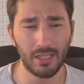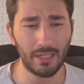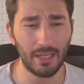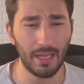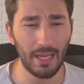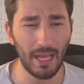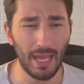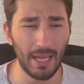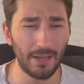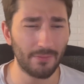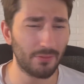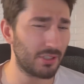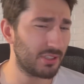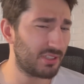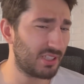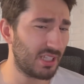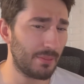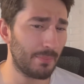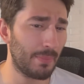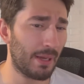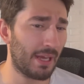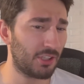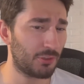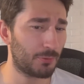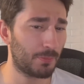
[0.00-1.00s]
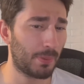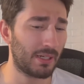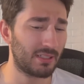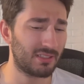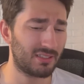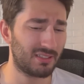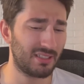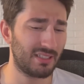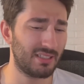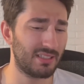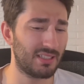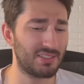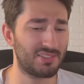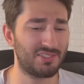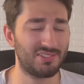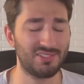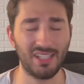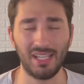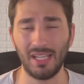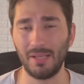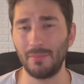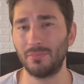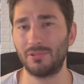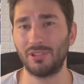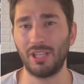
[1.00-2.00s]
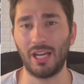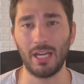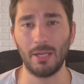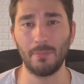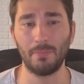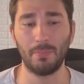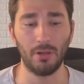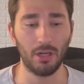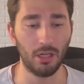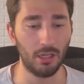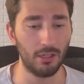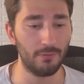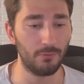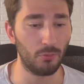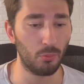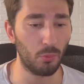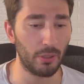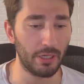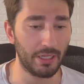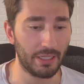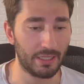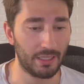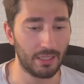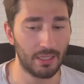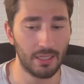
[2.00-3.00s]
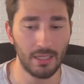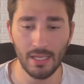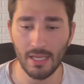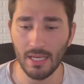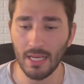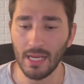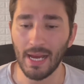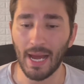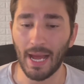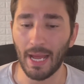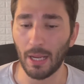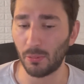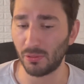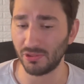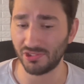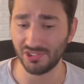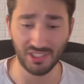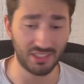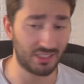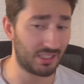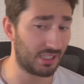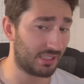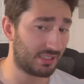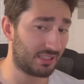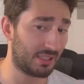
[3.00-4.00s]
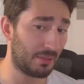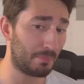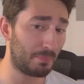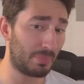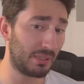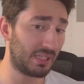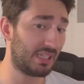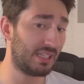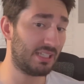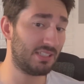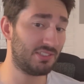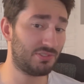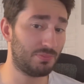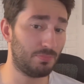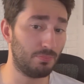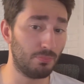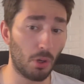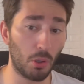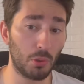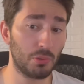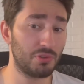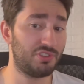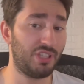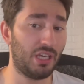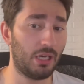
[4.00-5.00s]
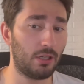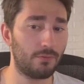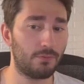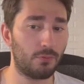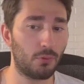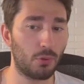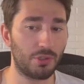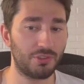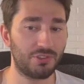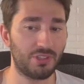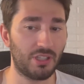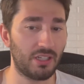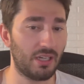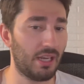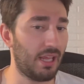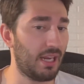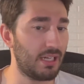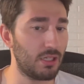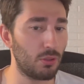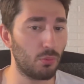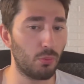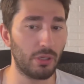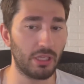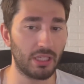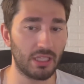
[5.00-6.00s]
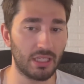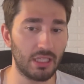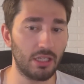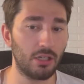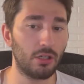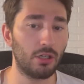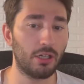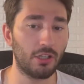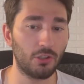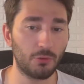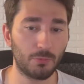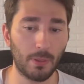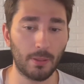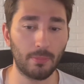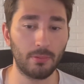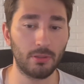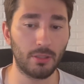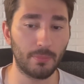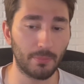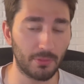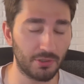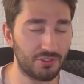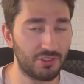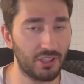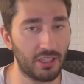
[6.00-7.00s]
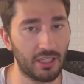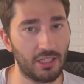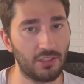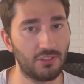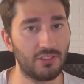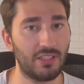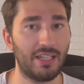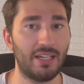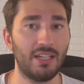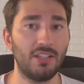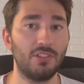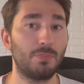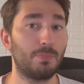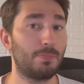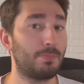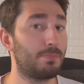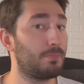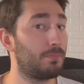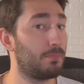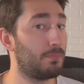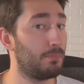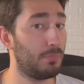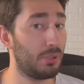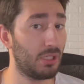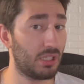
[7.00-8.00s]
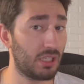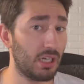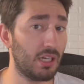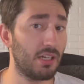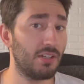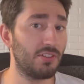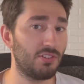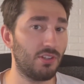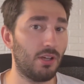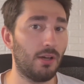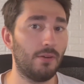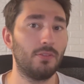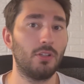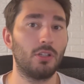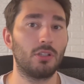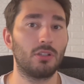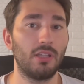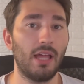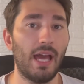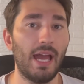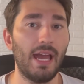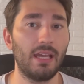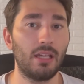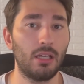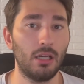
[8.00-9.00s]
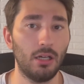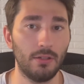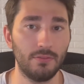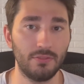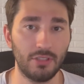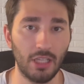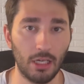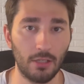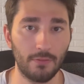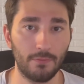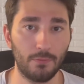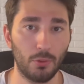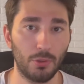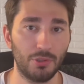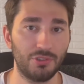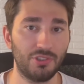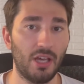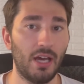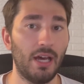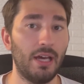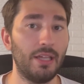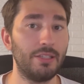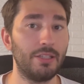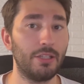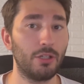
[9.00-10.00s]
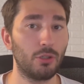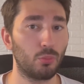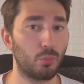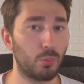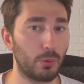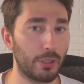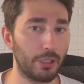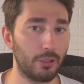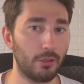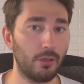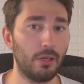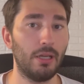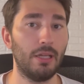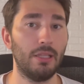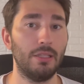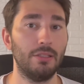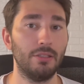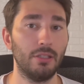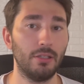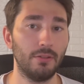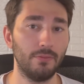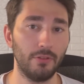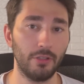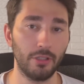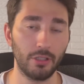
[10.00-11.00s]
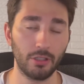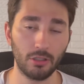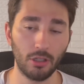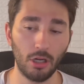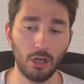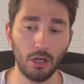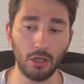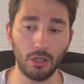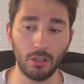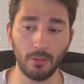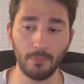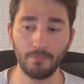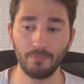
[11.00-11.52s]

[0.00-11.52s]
every team has practically the same type of wing. I would say that the biggest, most downforce on any wing here is probably the Mercedes. That is because of their lack of downforce on their rear end of their car.